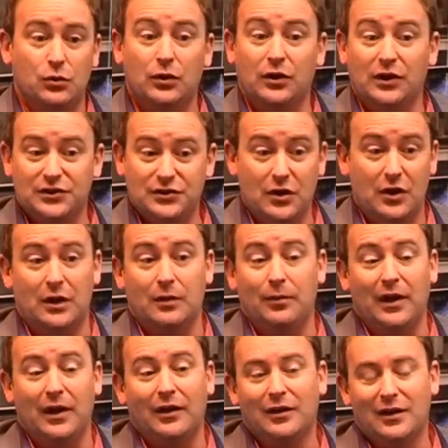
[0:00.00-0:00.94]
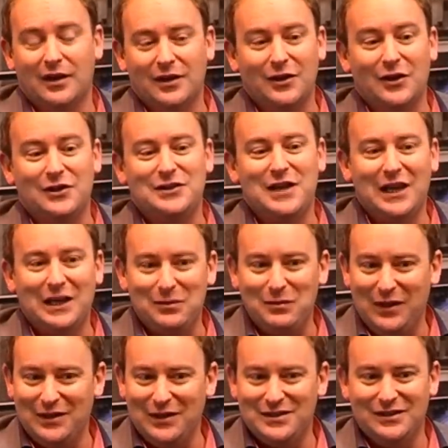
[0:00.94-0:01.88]
that we're excited about. You know,
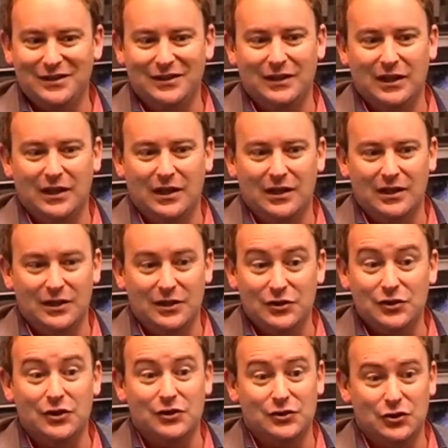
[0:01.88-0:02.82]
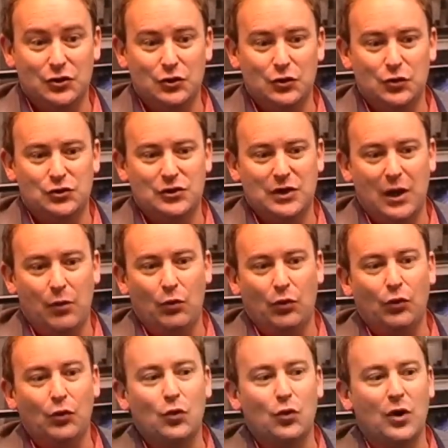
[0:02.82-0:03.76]
telemedicine is huge, and
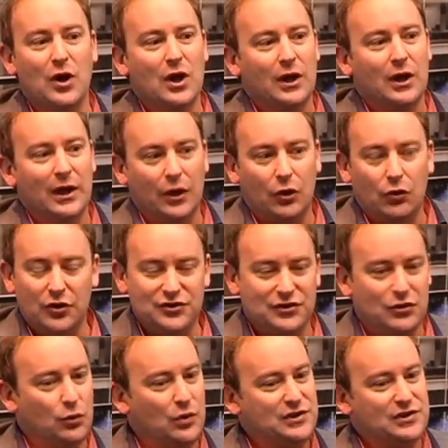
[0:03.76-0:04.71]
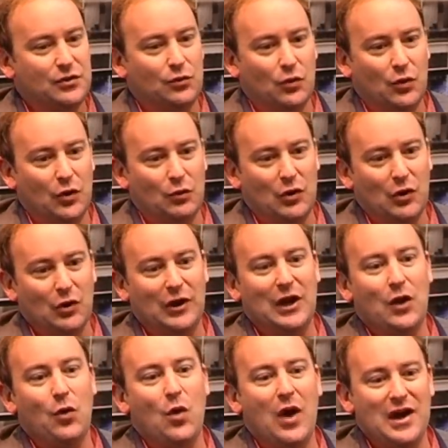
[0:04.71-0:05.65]
we're all across the Western world, we're
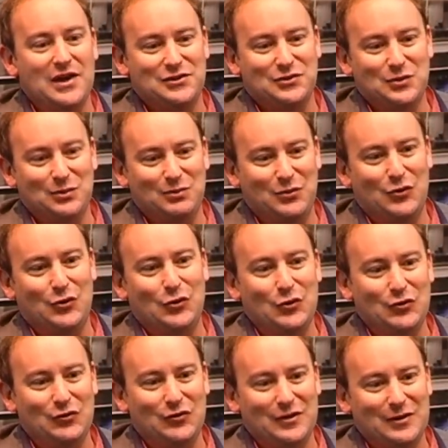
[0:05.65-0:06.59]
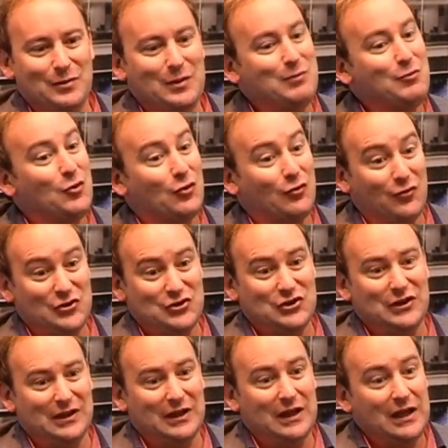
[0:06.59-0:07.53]
looking at ways to improve and to be more
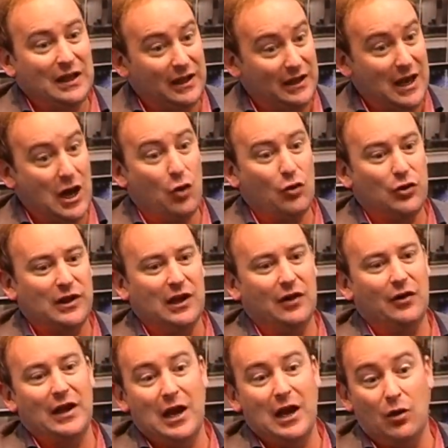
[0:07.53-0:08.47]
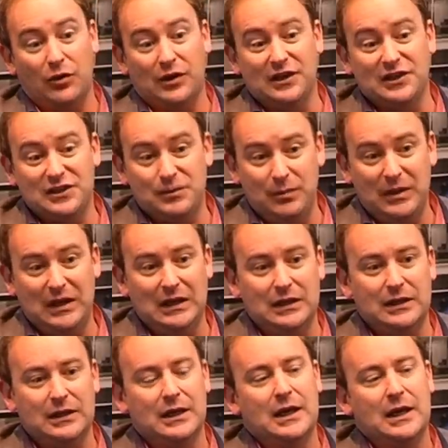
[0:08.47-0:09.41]
efficient in healthcare and our healthcare
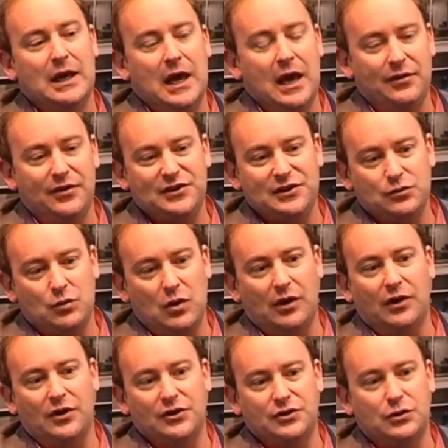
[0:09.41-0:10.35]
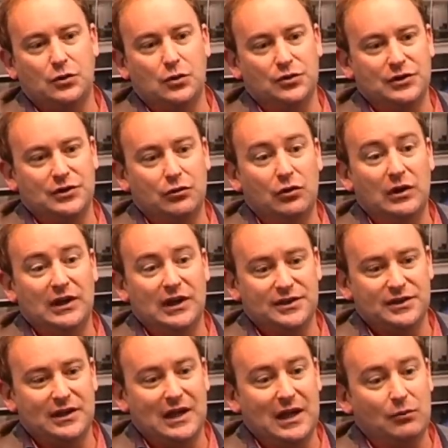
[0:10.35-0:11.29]
spend, and this is one of those tools that really
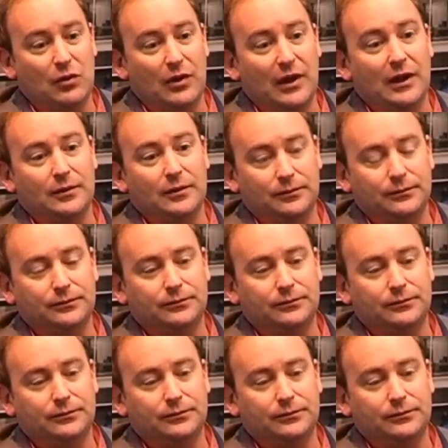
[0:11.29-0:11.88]
does enable that.